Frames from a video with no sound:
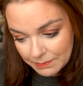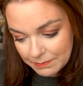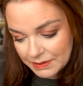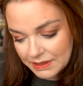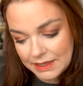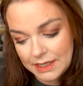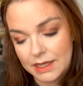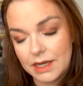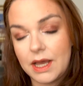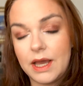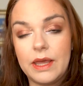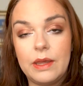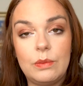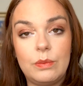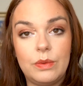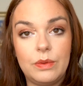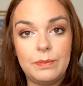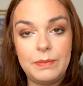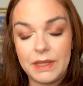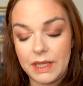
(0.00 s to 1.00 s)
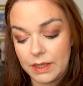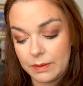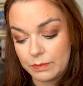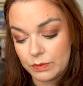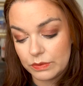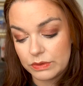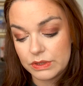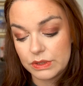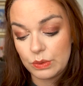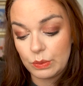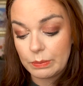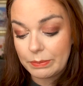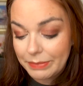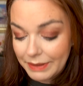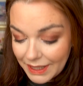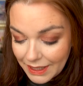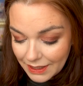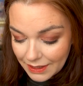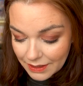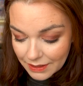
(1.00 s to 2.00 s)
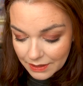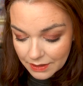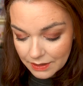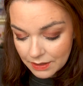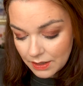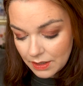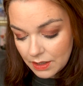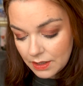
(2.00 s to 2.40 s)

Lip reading: but then I will be able to pick